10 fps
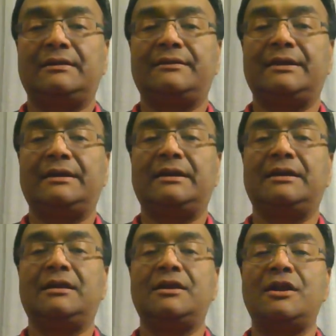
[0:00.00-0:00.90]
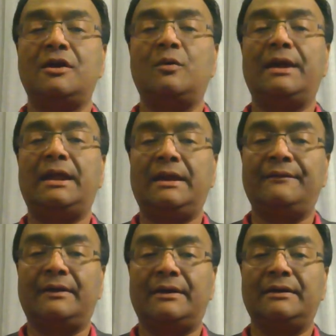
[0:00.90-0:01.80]
that nowhere
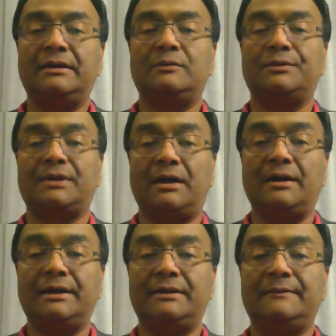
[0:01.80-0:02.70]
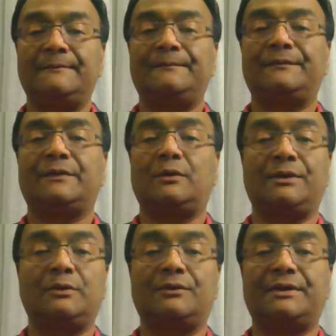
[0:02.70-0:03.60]
ever would I or
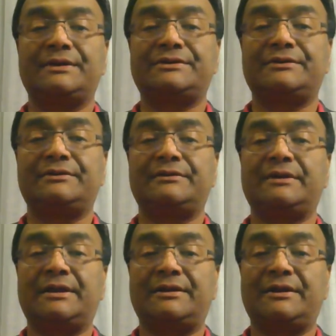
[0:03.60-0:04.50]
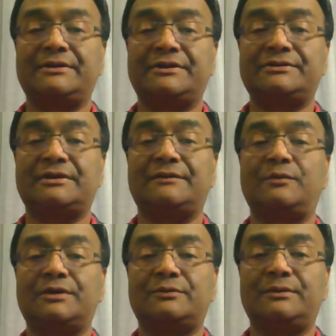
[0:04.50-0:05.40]
any organisation that I've
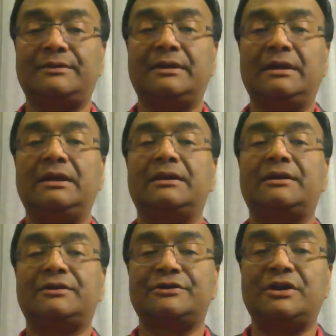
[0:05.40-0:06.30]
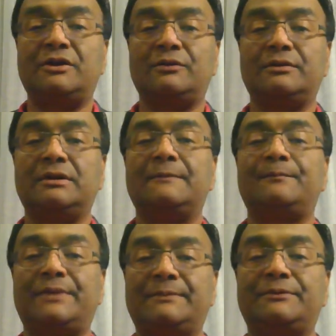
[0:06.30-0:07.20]
worked with condone
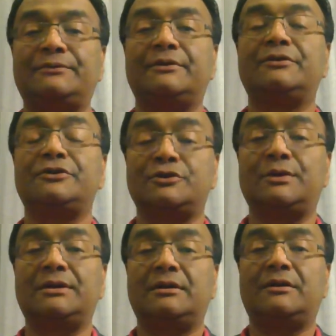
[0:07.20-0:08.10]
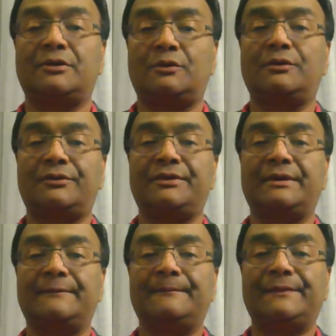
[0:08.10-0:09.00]
people doing the wrong
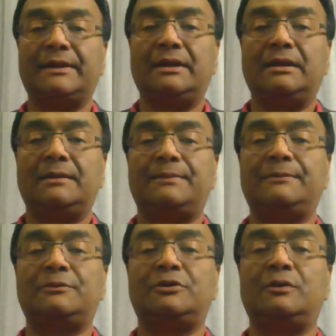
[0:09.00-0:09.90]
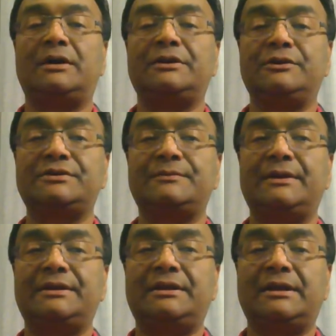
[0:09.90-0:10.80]
thing. People who are using
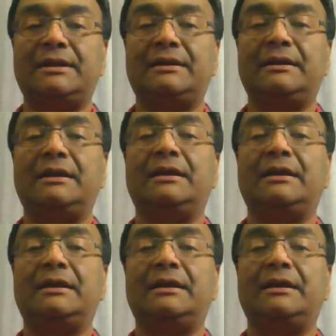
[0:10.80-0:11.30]
Medicare